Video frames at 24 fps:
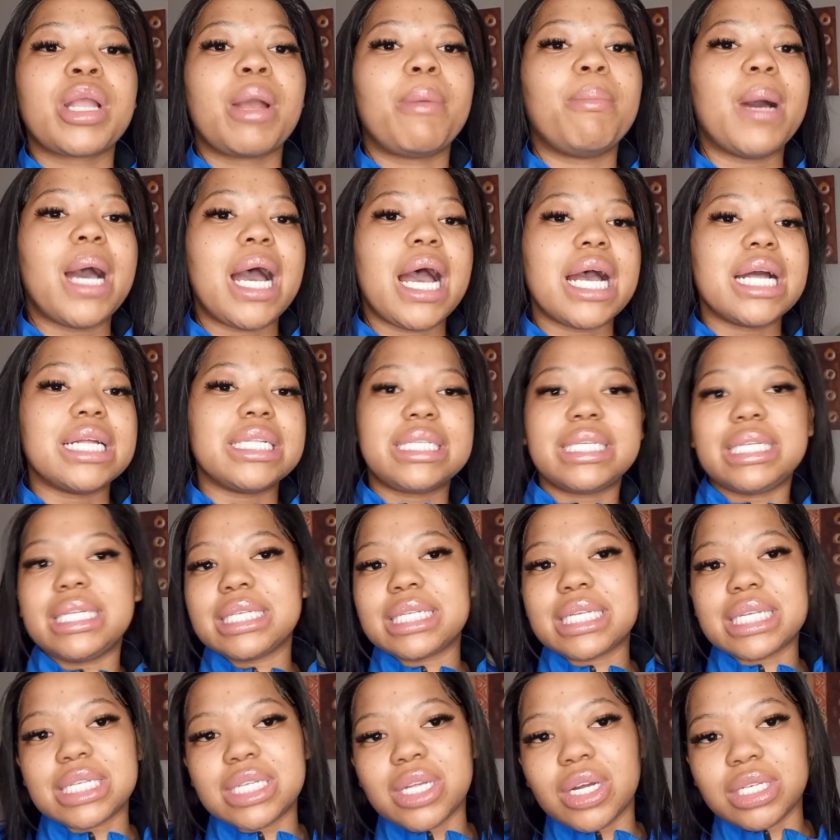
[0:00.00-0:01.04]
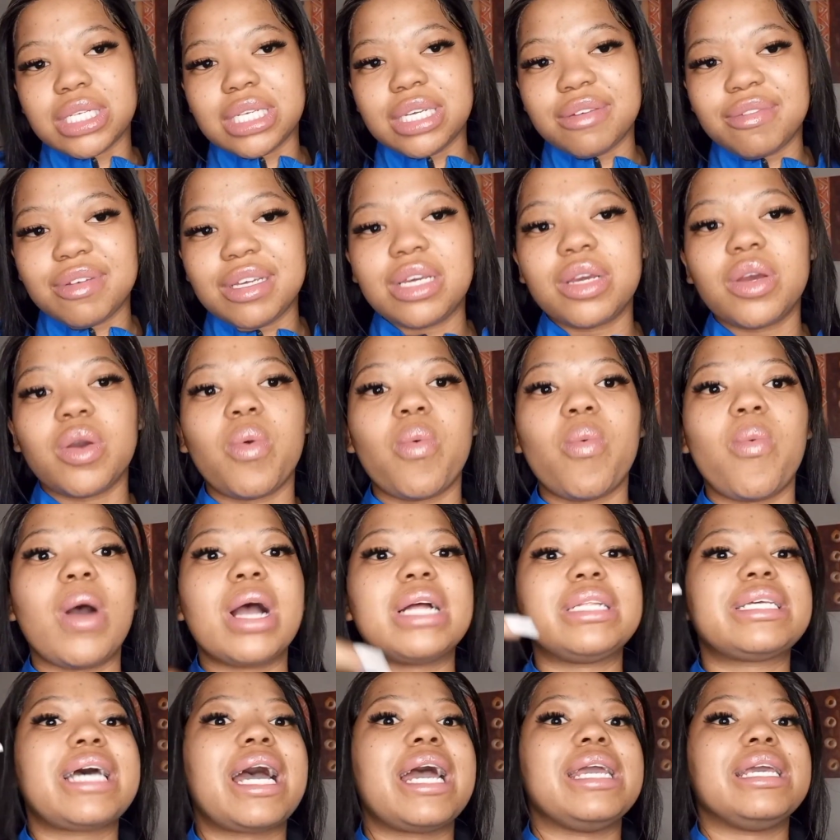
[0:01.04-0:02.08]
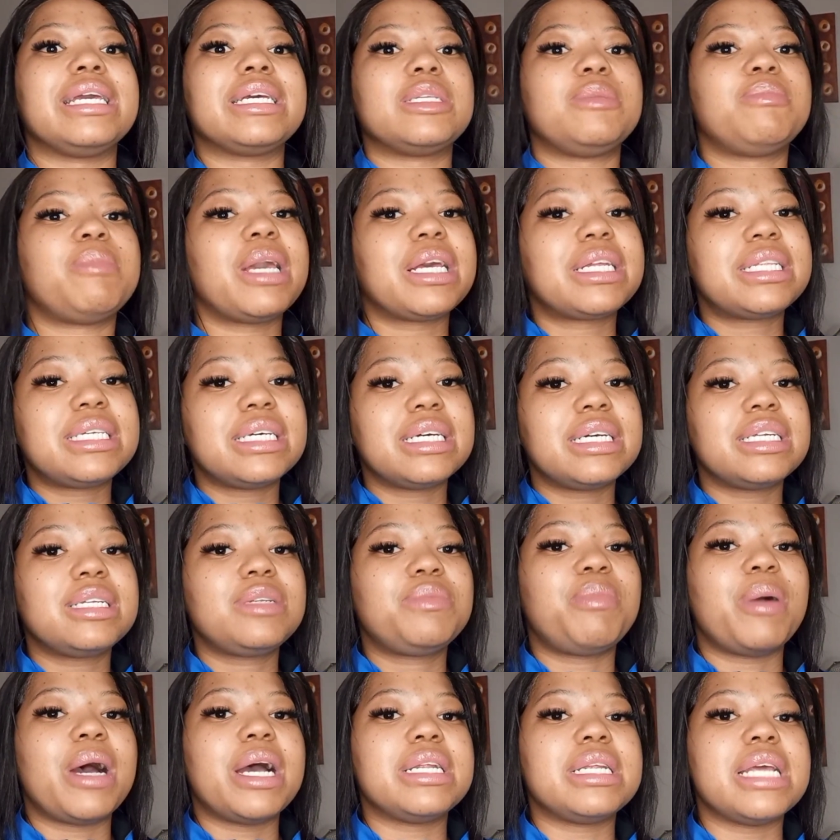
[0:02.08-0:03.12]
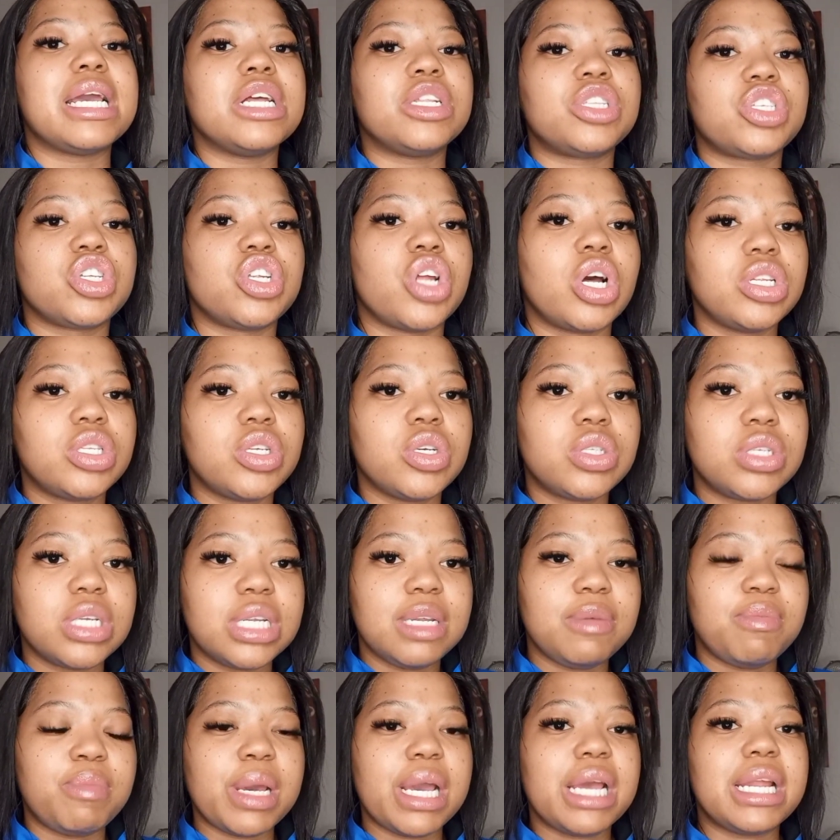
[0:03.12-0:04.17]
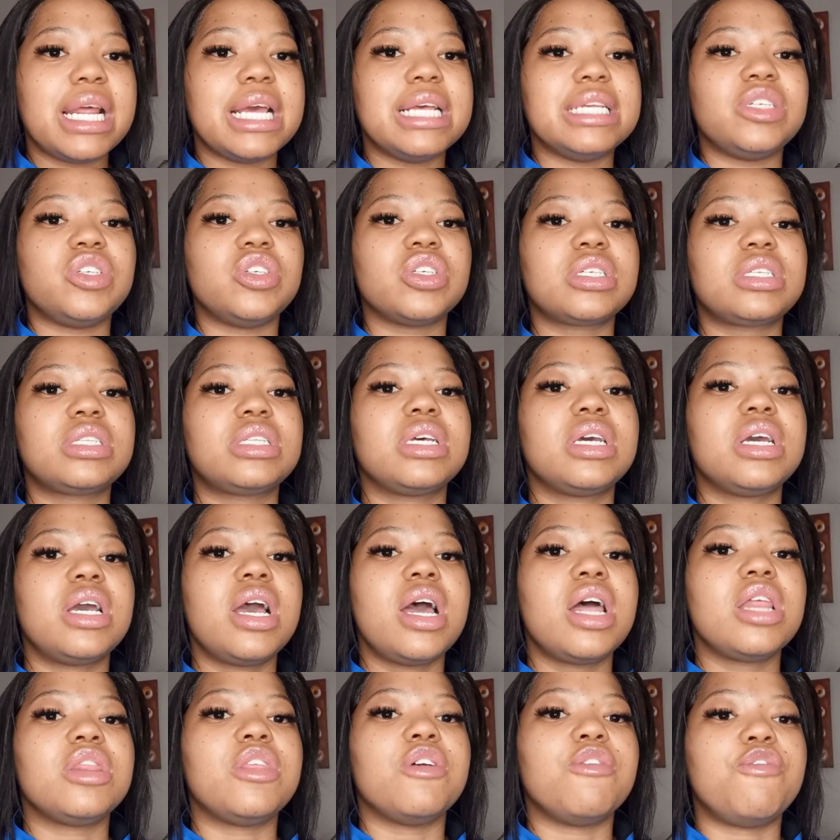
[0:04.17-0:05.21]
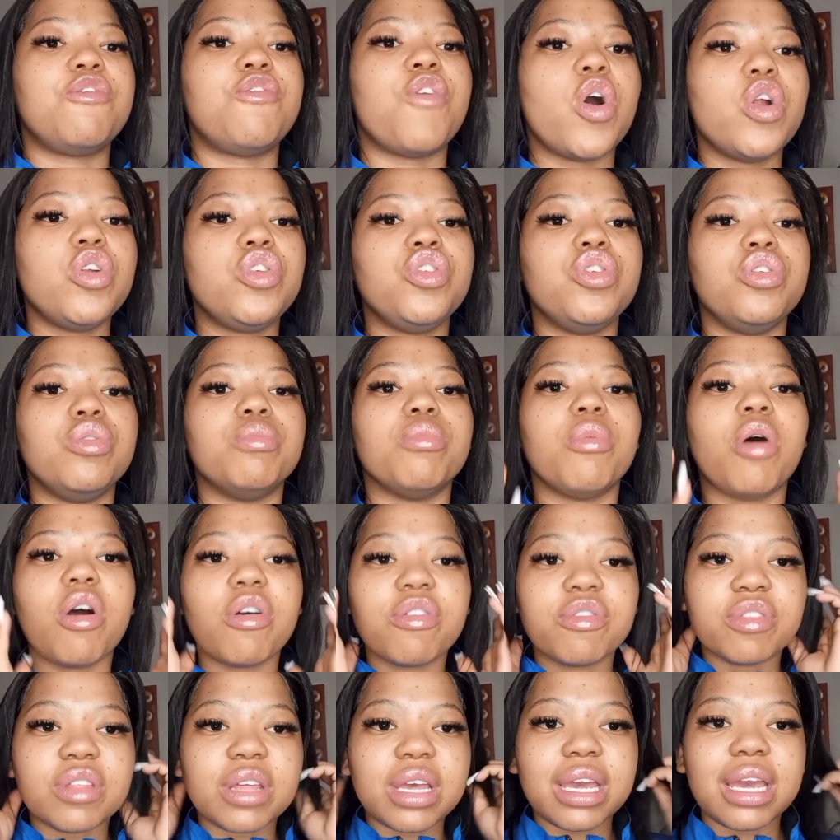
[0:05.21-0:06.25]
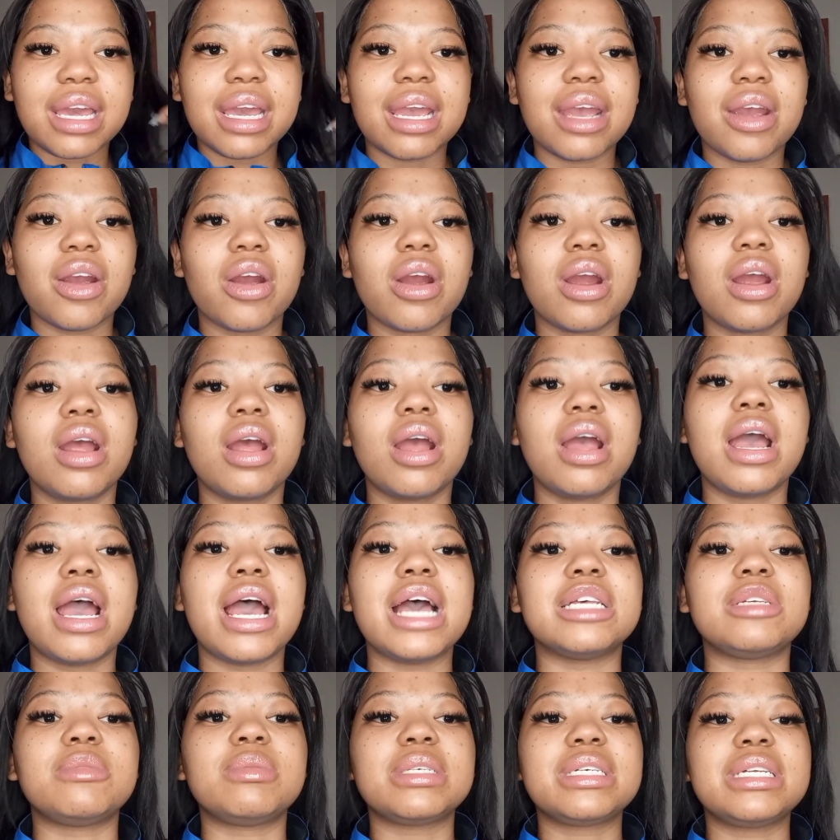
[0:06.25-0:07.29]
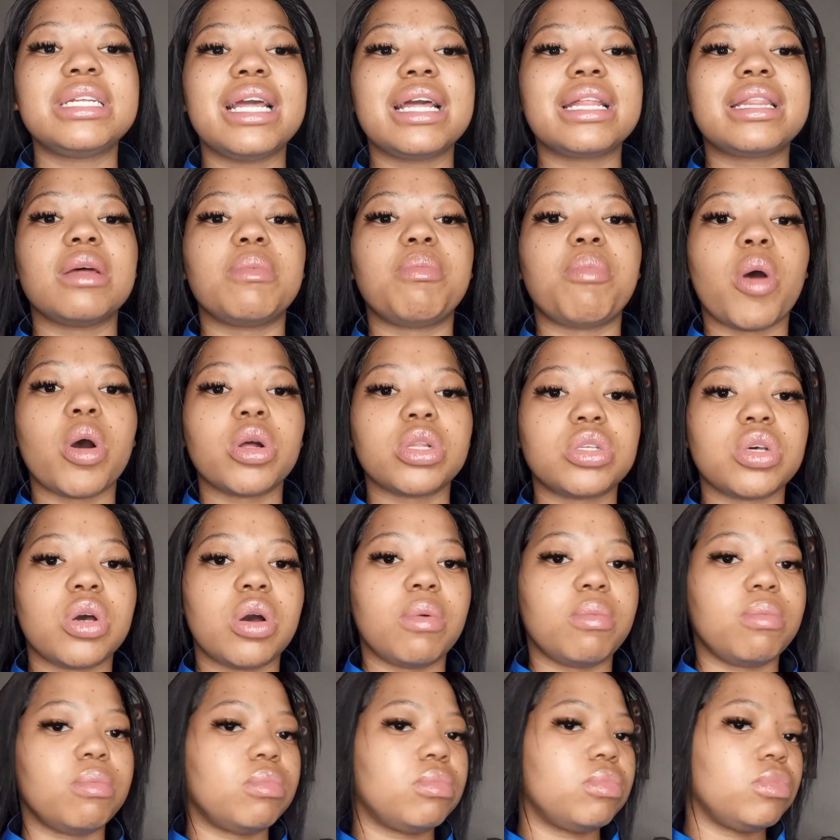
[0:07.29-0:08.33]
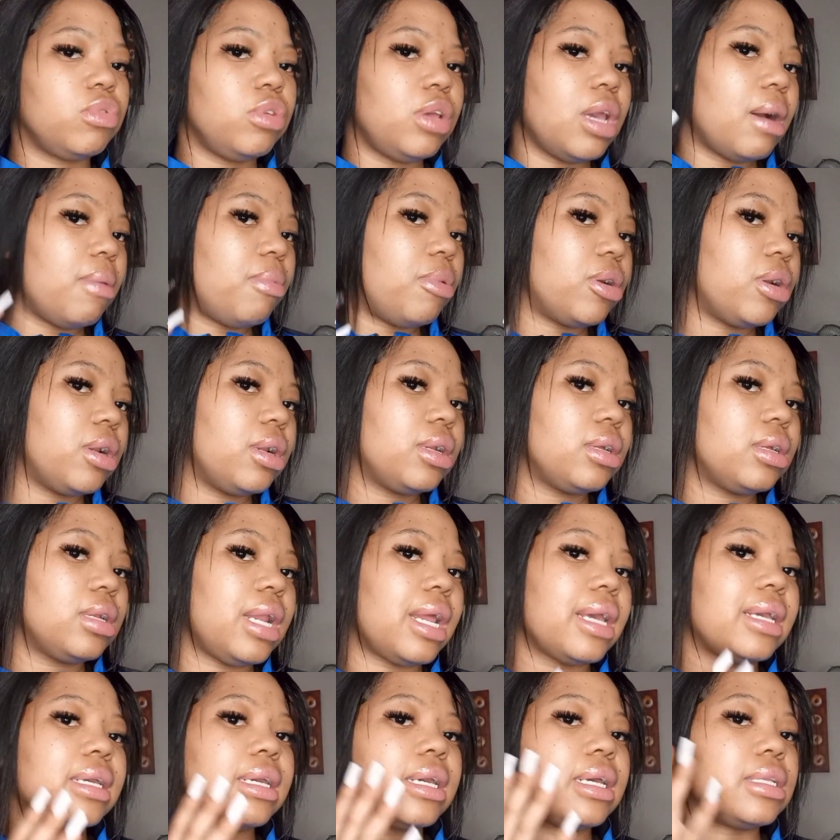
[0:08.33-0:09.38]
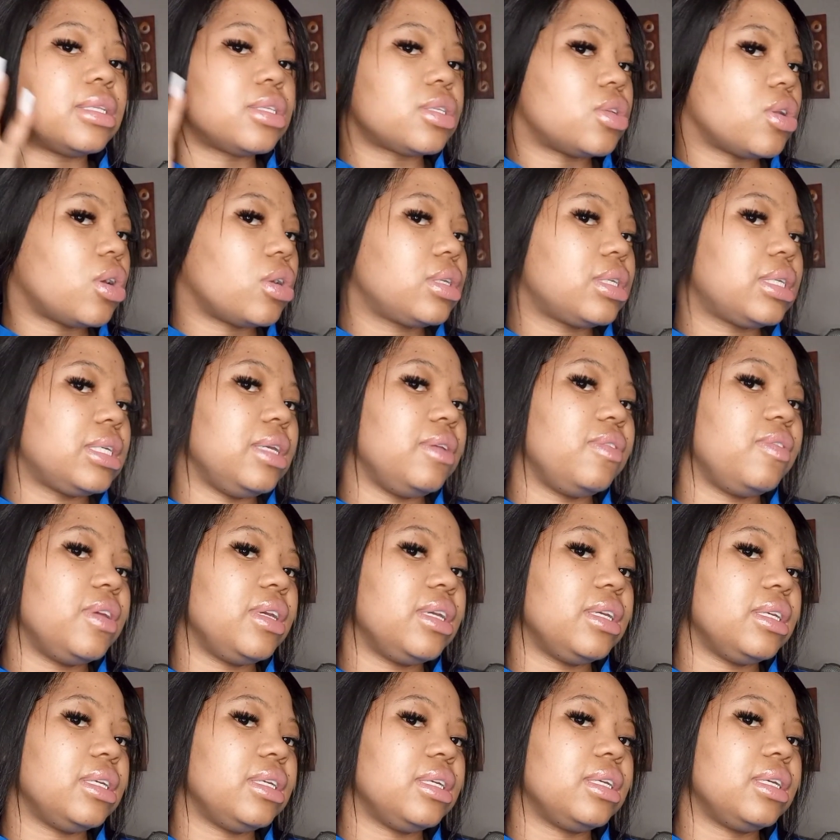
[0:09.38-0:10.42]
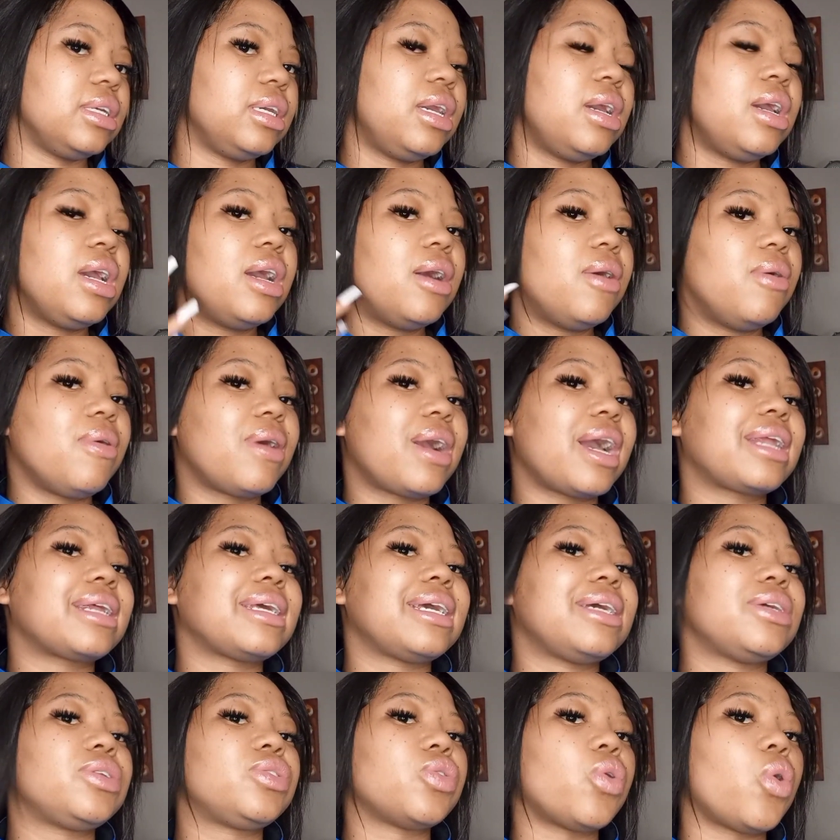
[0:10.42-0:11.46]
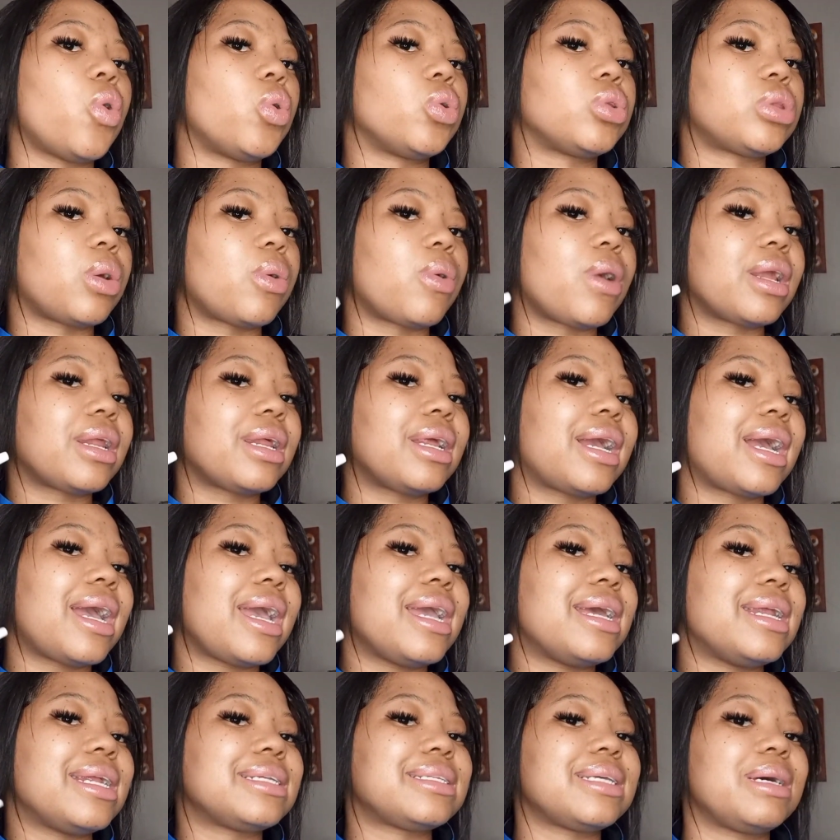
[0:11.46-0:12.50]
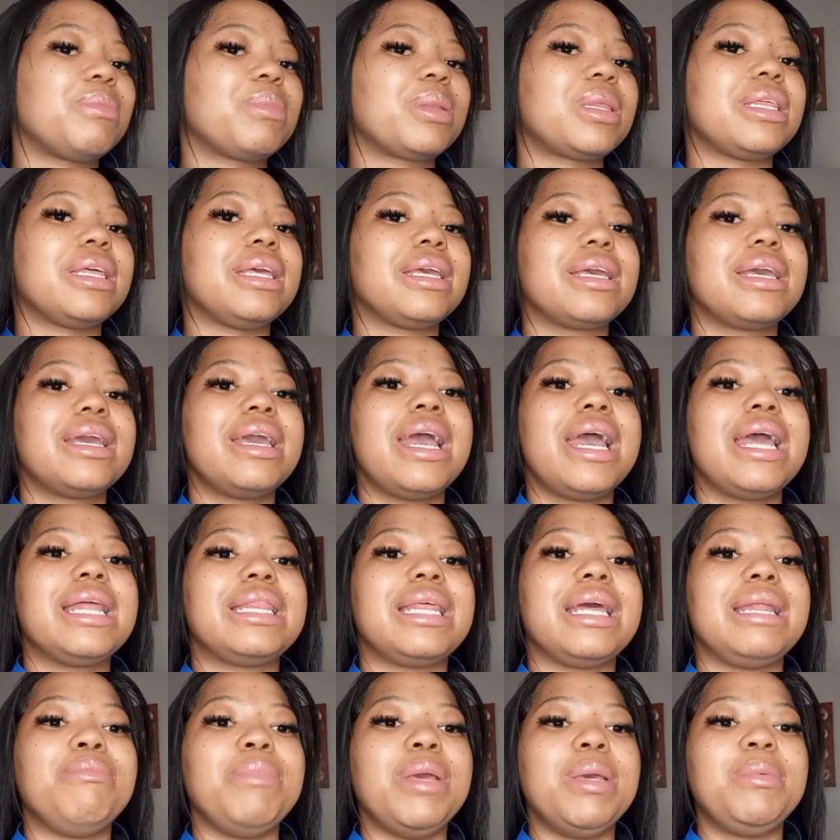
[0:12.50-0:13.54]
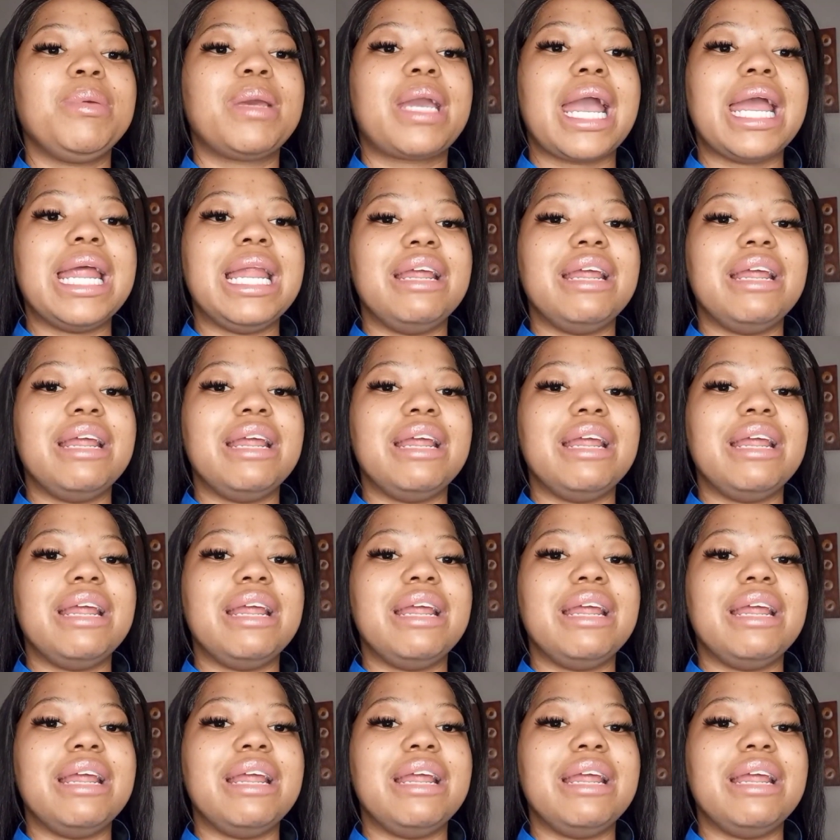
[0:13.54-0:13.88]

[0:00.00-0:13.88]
but this is not giving what I expected. But it's not totally bad. It's just the volume of the hair, especially at the bottom. Yeah, but like, it's not giving short or something, then maybe I